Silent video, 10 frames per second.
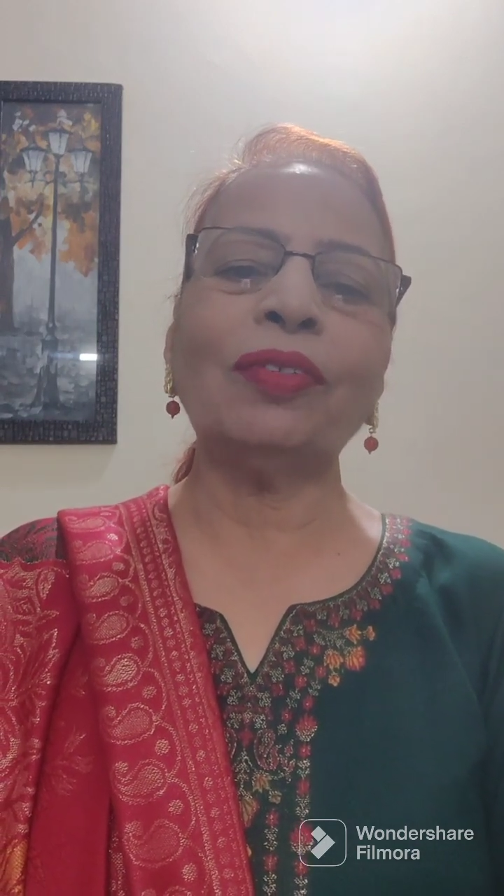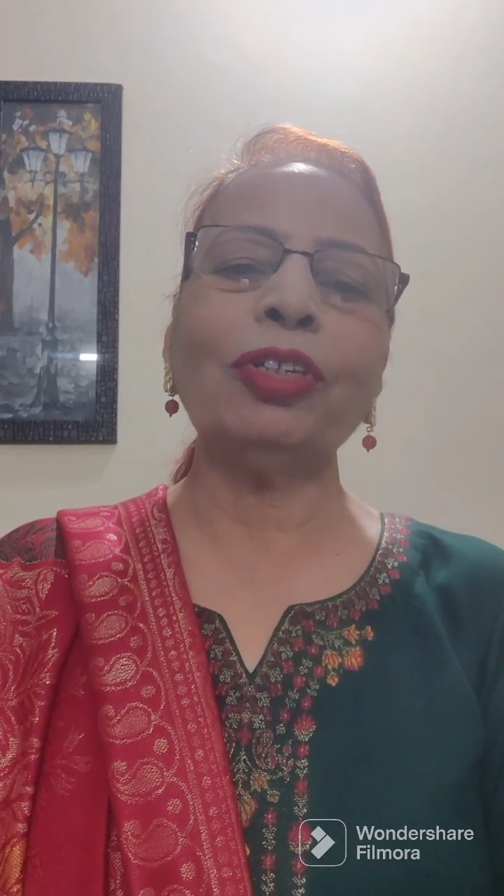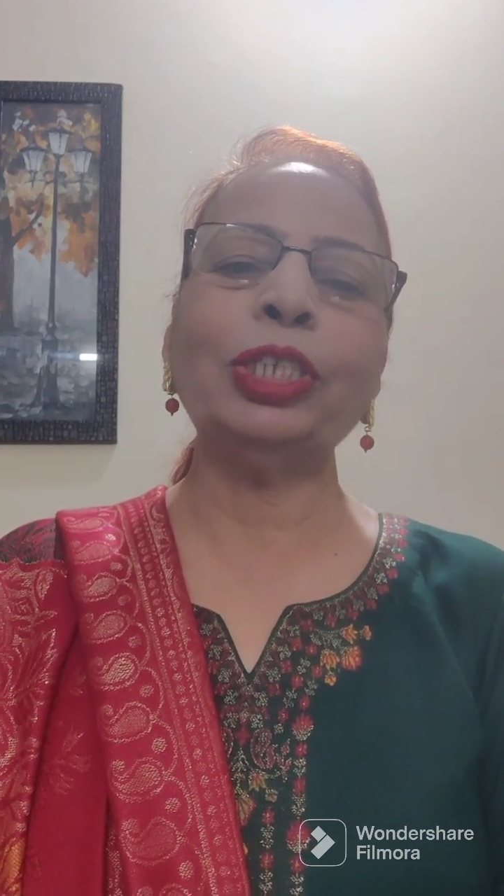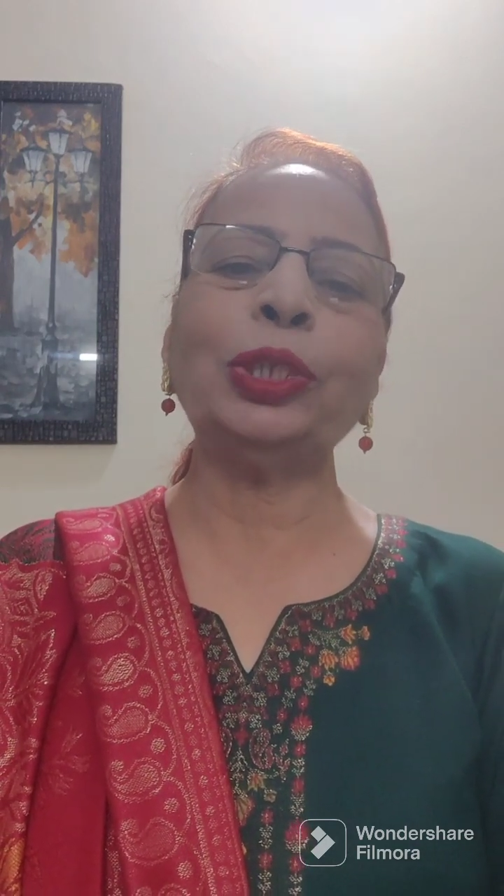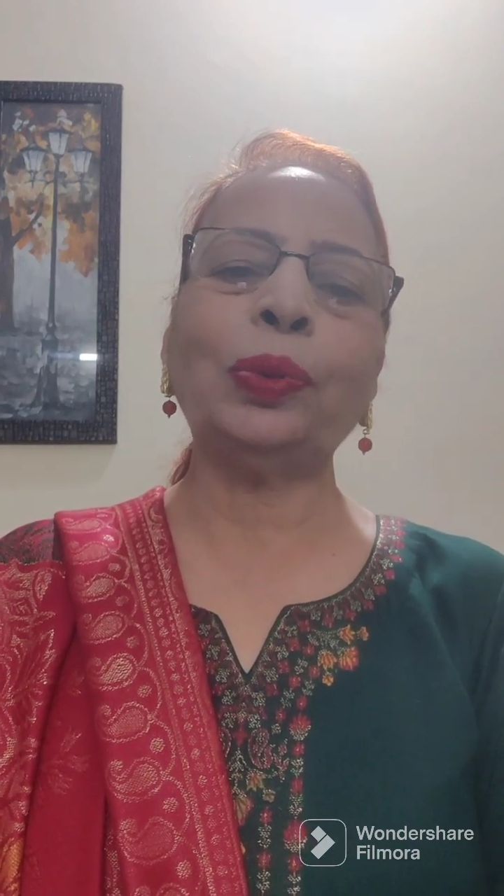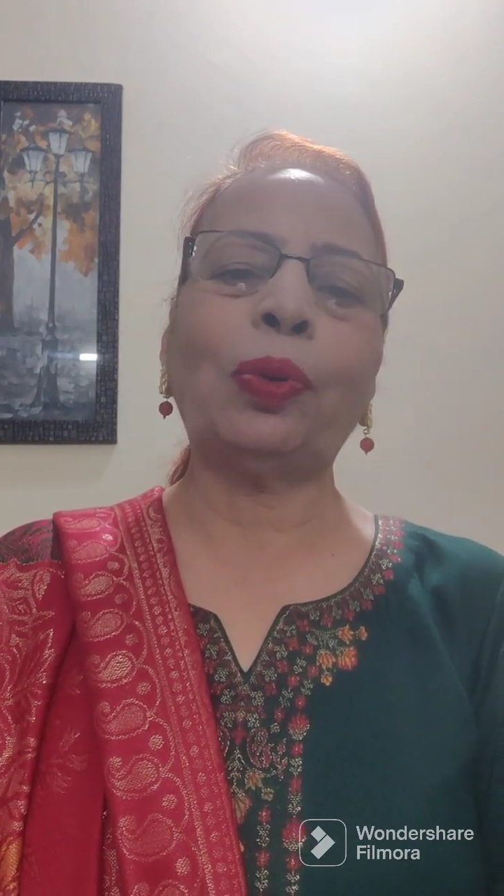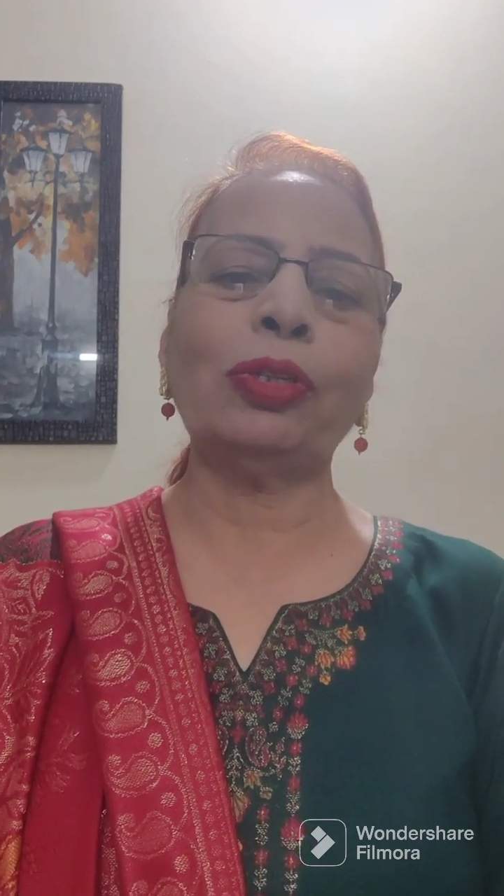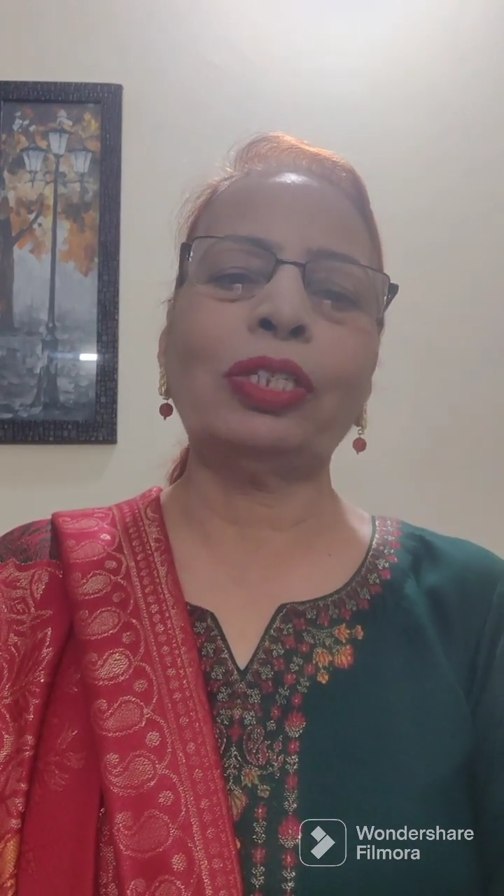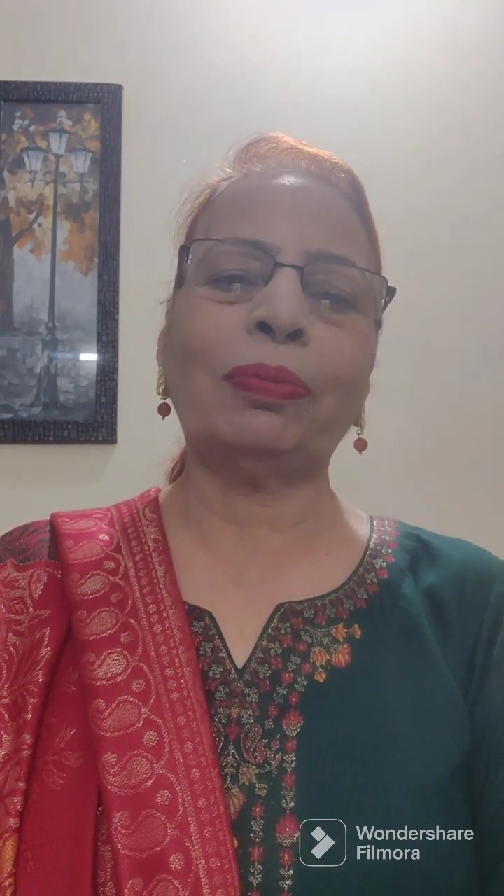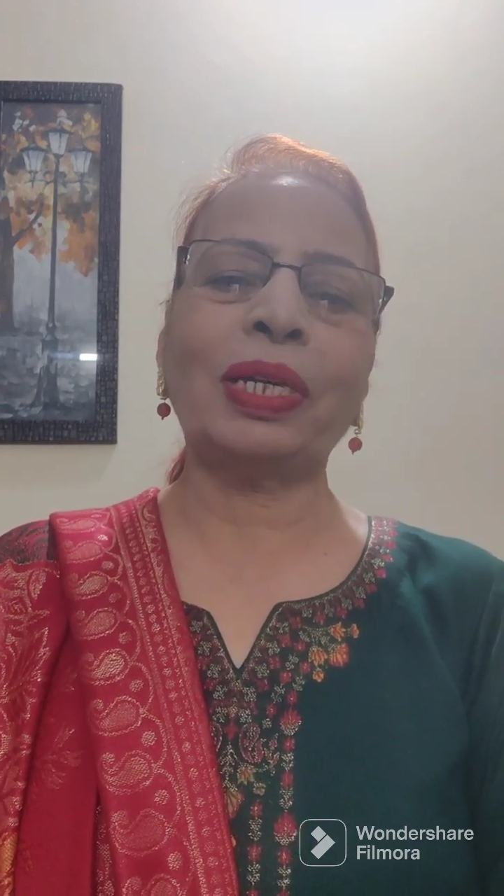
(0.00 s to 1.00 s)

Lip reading: Wish you all the